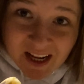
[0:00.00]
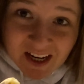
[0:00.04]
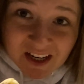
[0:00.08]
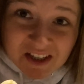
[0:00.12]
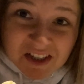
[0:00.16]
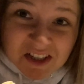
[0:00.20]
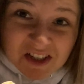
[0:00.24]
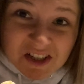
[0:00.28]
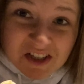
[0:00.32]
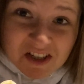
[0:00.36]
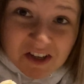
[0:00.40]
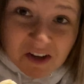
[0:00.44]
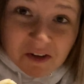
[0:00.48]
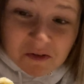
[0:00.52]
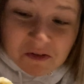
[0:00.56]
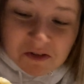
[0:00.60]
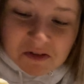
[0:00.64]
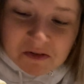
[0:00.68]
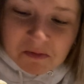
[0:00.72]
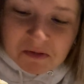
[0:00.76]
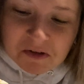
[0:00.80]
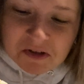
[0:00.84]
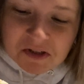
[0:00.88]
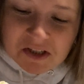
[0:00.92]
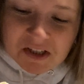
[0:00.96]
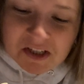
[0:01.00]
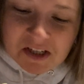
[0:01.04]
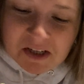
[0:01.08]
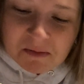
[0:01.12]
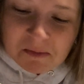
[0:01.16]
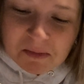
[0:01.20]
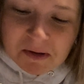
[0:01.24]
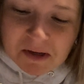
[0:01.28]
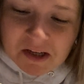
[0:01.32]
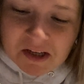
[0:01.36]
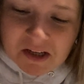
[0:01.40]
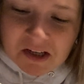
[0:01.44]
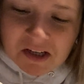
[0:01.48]
is so smushy,
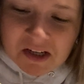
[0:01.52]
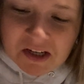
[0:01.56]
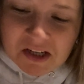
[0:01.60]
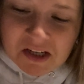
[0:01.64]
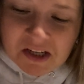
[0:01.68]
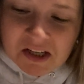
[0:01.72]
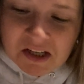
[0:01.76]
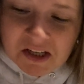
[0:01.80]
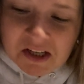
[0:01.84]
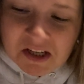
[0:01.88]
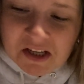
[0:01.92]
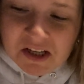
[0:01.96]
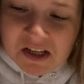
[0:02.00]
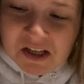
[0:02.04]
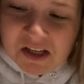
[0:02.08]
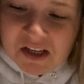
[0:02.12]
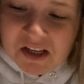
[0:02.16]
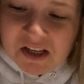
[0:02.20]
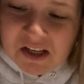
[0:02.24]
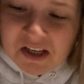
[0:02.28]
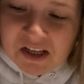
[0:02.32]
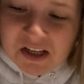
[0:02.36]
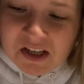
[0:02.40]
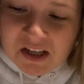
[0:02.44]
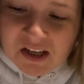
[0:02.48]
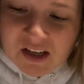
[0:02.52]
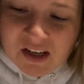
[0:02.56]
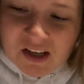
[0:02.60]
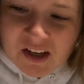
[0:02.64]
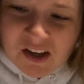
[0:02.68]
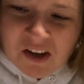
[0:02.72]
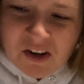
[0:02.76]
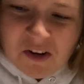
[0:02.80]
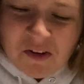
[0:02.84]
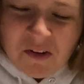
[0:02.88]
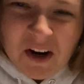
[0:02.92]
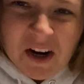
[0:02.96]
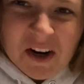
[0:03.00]
but
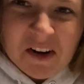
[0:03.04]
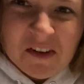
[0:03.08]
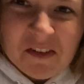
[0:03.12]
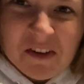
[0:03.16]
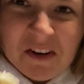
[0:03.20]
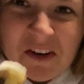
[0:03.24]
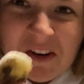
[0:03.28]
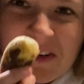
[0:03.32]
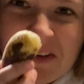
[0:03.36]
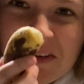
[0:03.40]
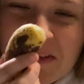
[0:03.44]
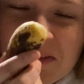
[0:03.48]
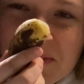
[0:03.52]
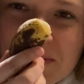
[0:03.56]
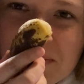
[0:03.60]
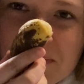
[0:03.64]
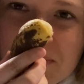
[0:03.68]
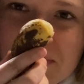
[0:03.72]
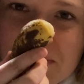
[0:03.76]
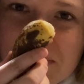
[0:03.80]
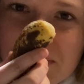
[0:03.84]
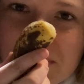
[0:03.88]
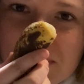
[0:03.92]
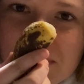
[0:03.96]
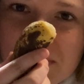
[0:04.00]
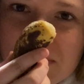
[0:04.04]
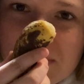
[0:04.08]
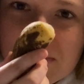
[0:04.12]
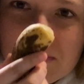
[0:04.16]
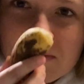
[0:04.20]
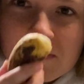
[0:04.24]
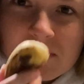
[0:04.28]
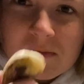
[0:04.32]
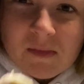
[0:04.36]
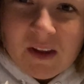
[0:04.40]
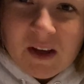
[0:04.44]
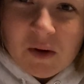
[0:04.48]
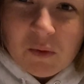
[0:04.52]
I don't know.
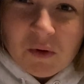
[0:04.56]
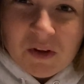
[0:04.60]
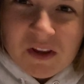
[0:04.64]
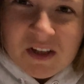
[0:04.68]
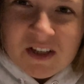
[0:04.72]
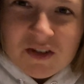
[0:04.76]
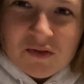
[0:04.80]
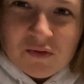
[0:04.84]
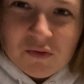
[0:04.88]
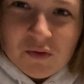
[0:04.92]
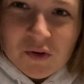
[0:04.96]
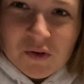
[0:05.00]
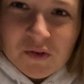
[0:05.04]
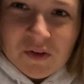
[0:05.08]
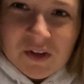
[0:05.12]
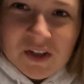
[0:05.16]
Like, will this ruin the